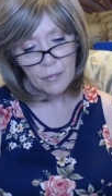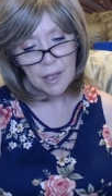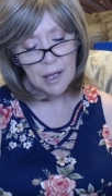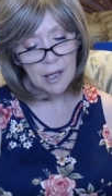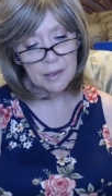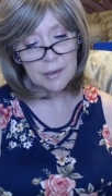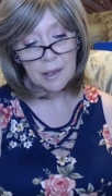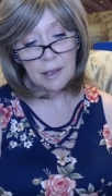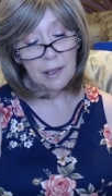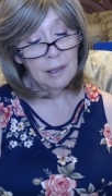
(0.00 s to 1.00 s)
and
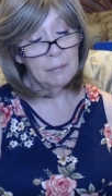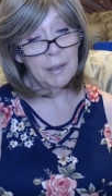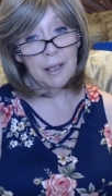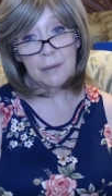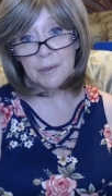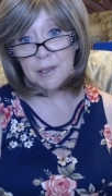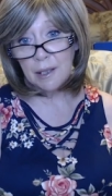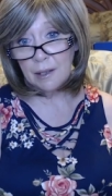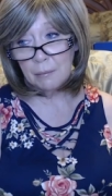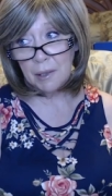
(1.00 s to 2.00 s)
my head was
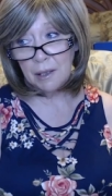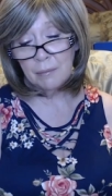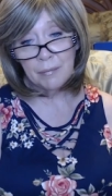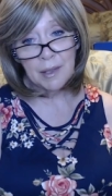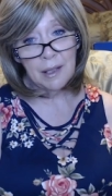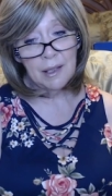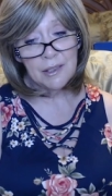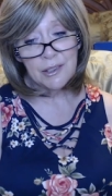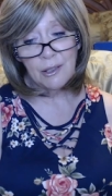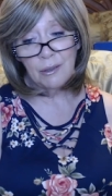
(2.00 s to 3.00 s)
killing me.
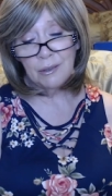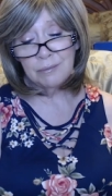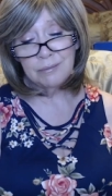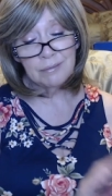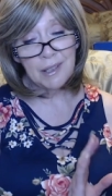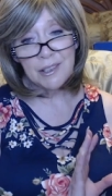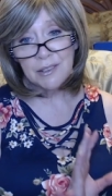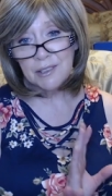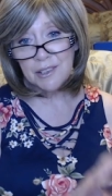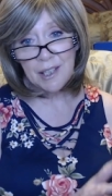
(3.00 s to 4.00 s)
So I
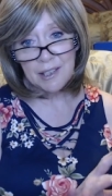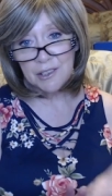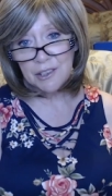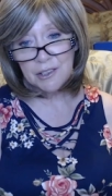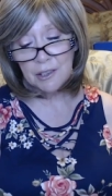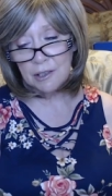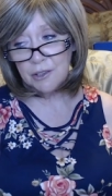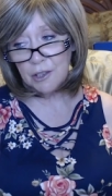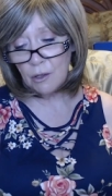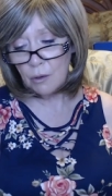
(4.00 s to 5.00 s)
decided just to,
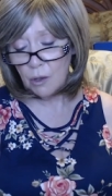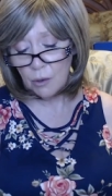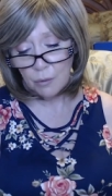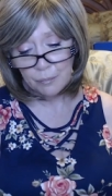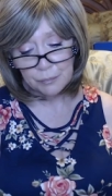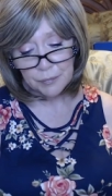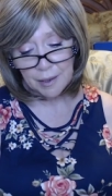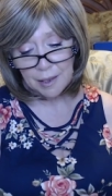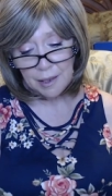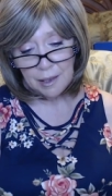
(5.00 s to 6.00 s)
to go home
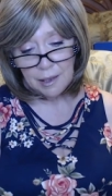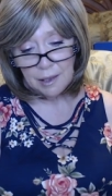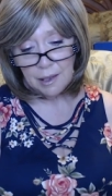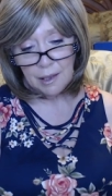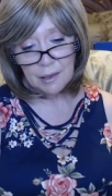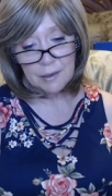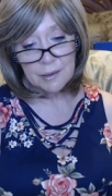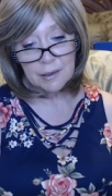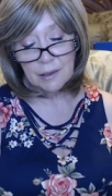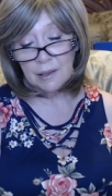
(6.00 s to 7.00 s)

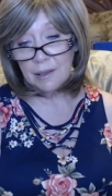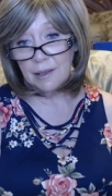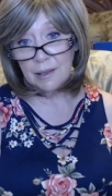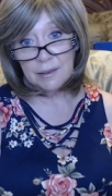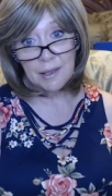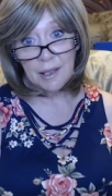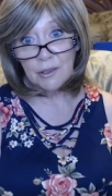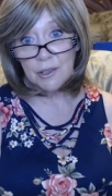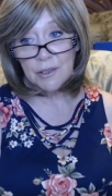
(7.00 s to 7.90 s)
and then I couldn't